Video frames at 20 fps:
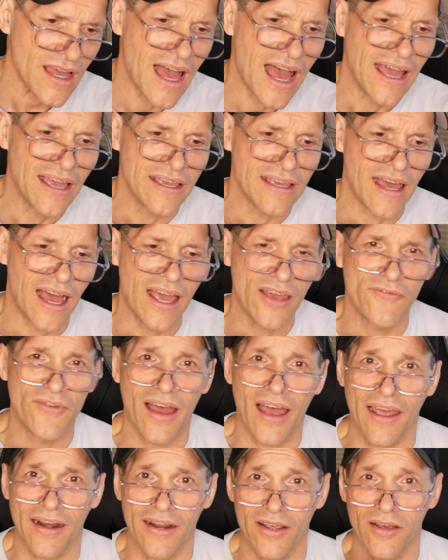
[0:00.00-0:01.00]

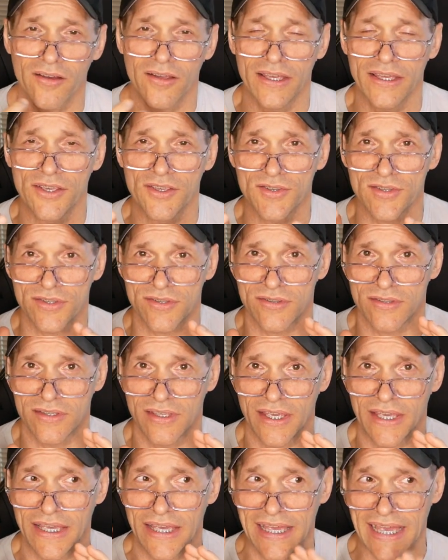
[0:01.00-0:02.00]
Ivana is
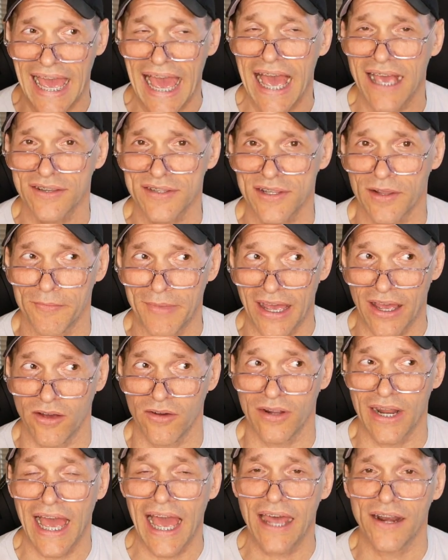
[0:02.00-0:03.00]
asked
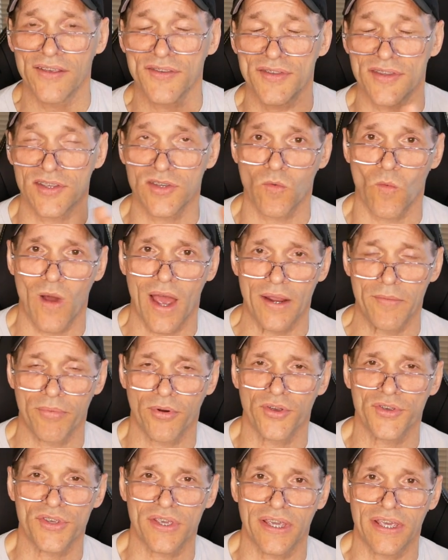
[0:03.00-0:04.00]
about how does this wide
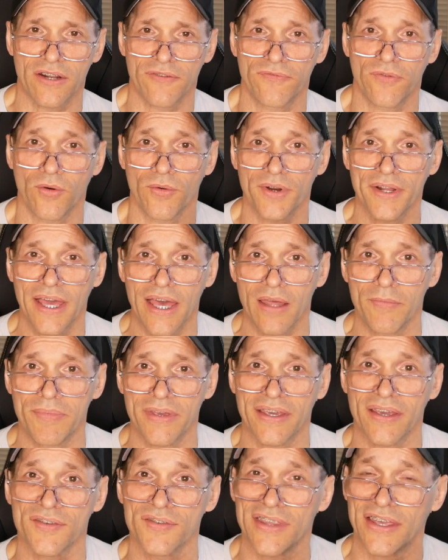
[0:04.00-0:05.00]
person get a forward head,
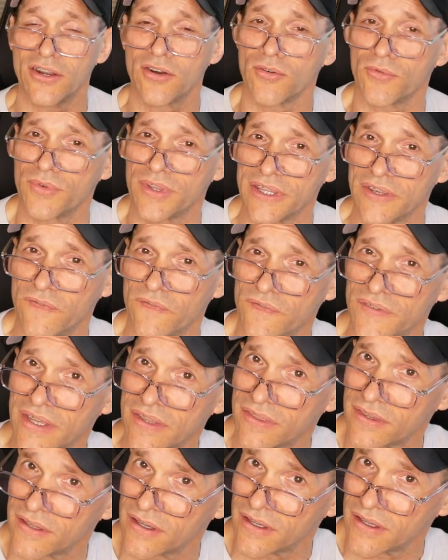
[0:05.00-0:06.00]
because they don't really
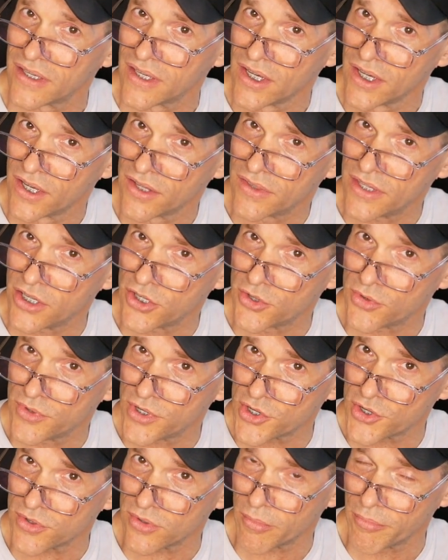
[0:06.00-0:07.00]
fit the
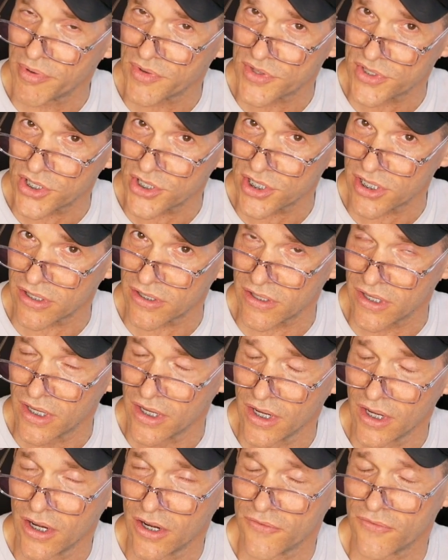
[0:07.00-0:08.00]
traditional position
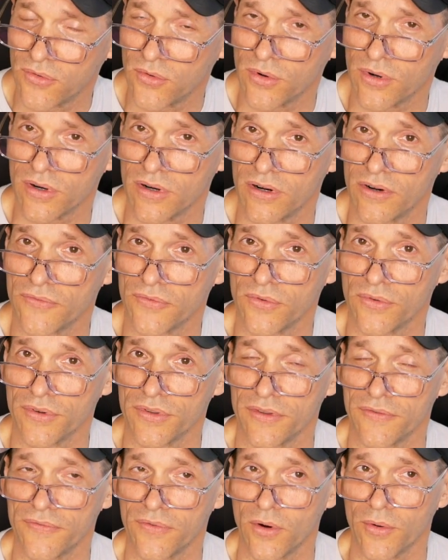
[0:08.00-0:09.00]
for
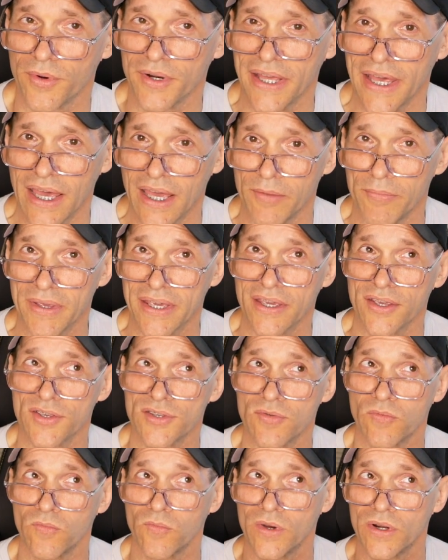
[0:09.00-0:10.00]
the forward head,
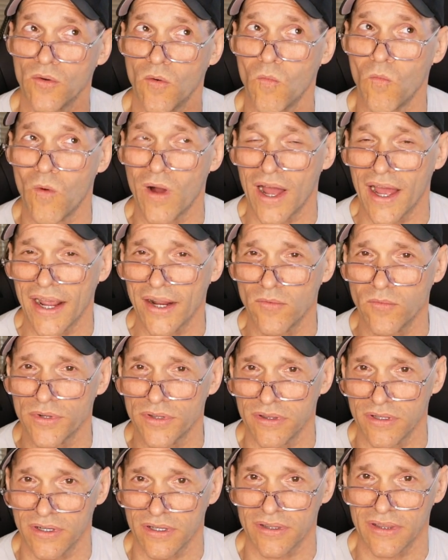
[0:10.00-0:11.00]
because what a wide
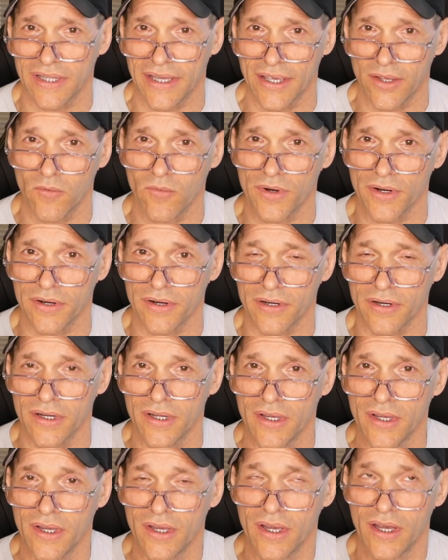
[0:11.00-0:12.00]
would look like where
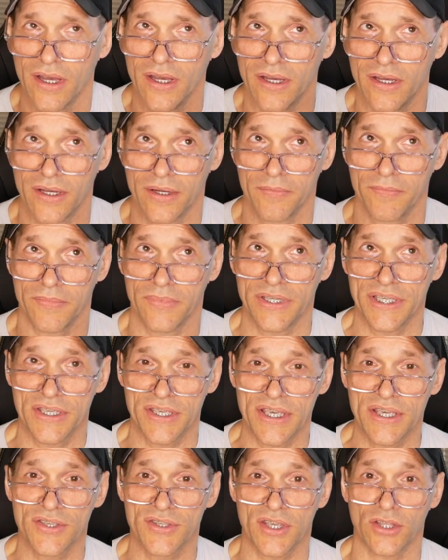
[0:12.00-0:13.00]

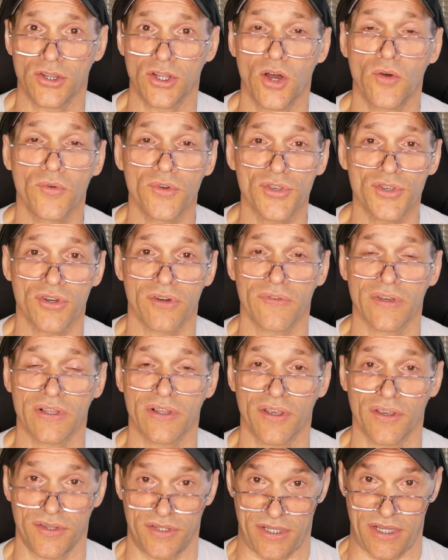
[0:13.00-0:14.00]
is a lower
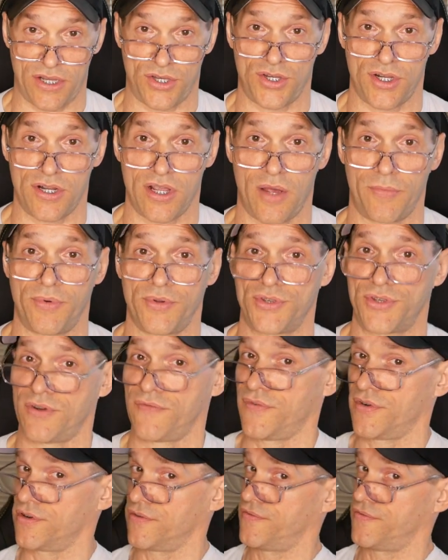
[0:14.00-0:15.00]
cervical extension, upper cervical